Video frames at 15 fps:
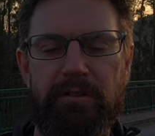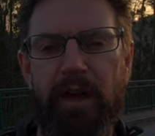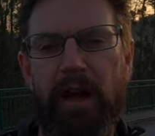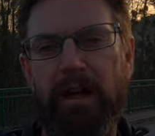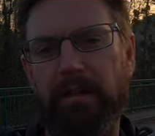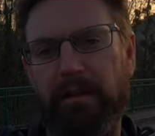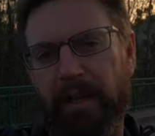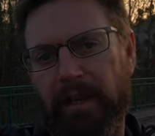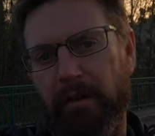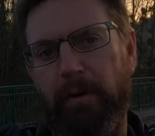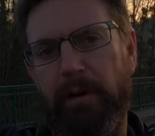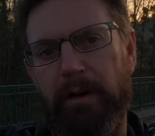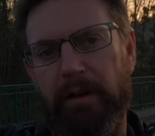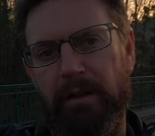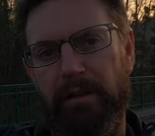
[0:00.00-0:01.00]
of
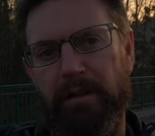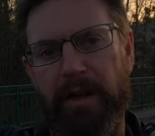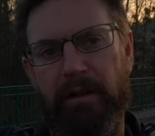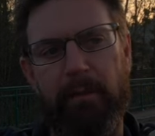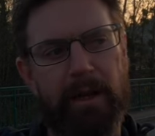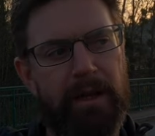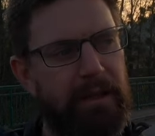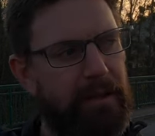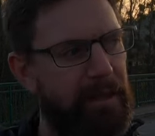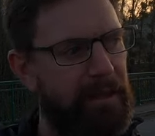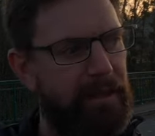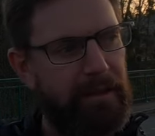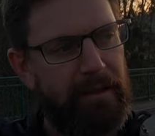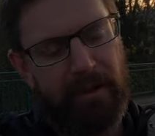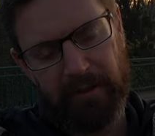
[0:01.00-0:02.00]
Indre-et-Loire that way, and
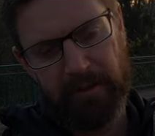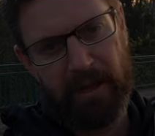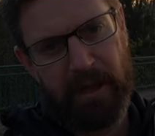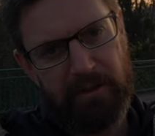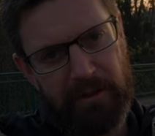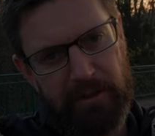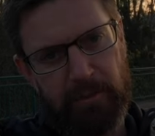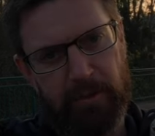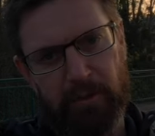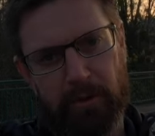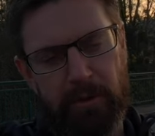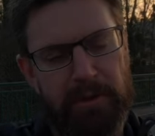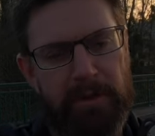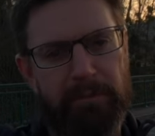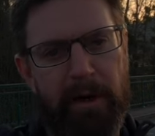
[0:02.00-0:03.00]
then I'm not actually sure
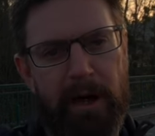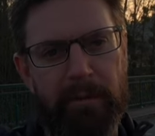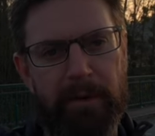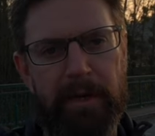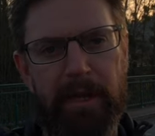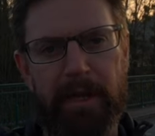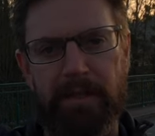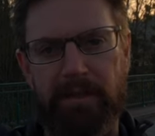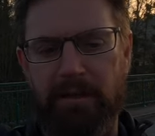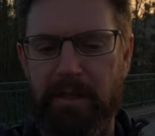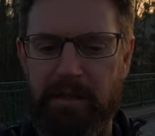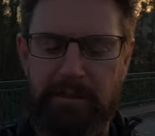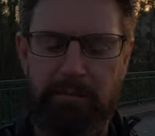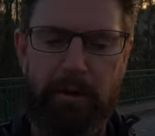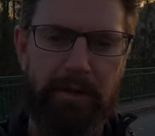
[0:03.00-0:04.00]
which department it is
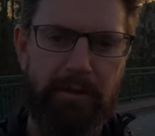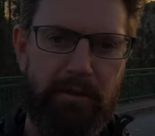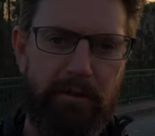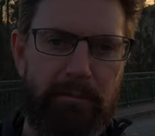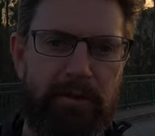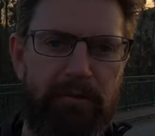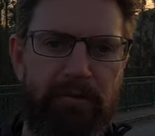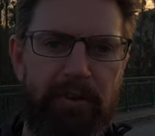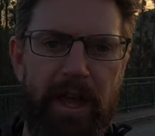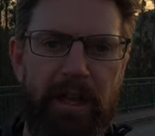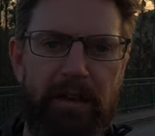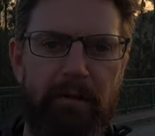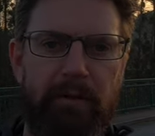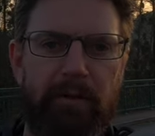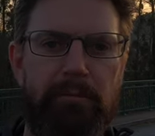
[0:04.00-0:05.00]
this way. It could be
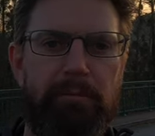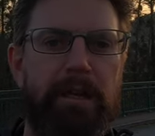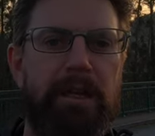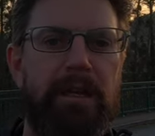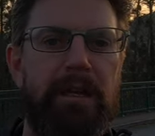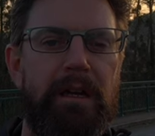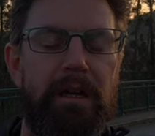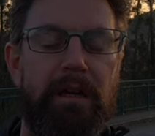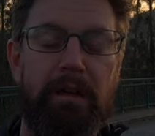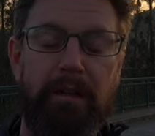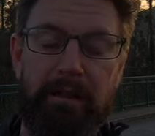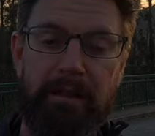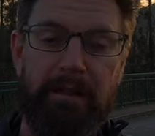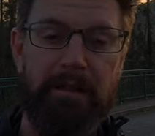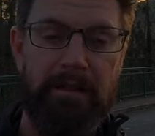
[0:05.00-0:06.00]
Vienne or it could be
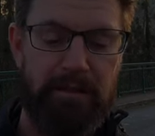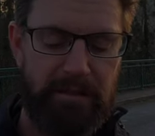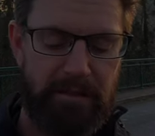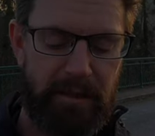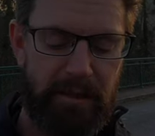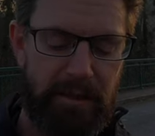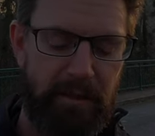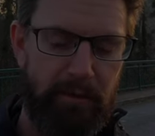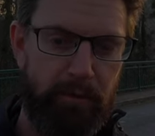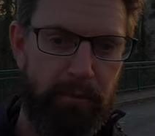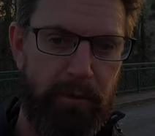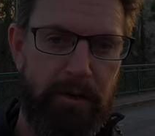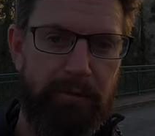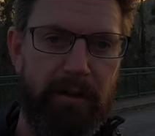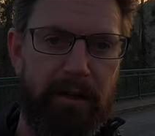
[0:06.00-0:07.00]
Creuse. Certainly the
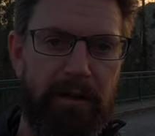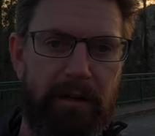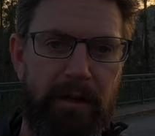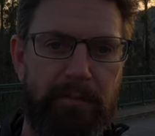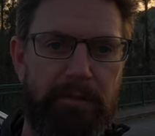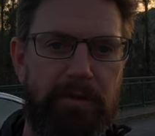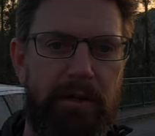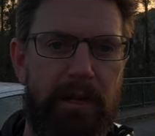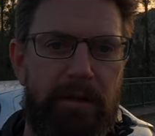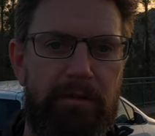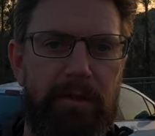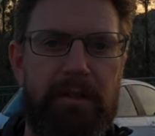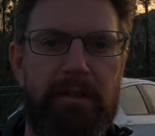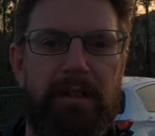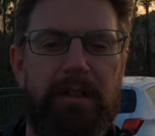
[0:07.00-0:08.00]
river I'm stood
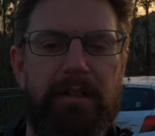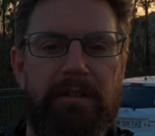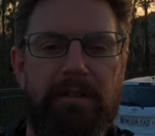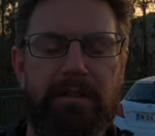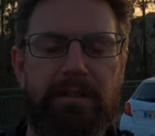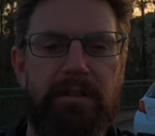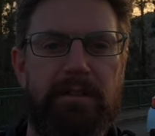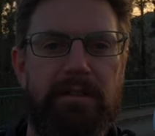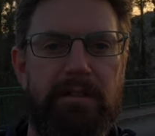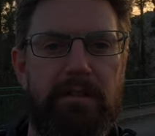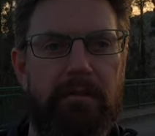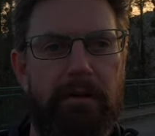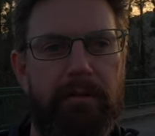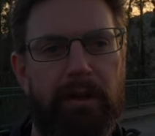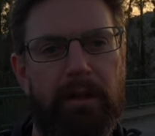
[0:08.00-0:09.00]
over, this is
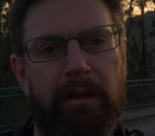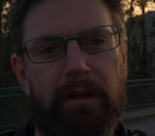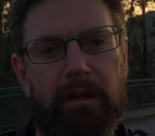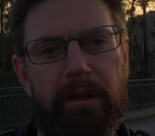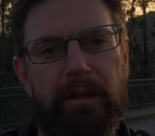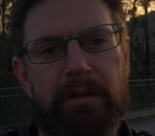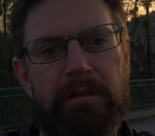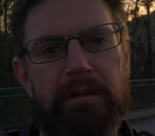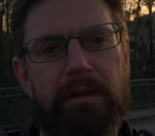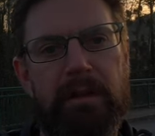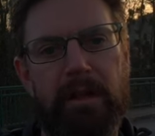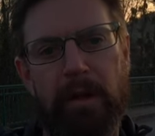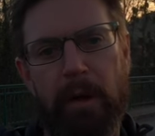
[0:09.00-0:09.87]
the river Creuse.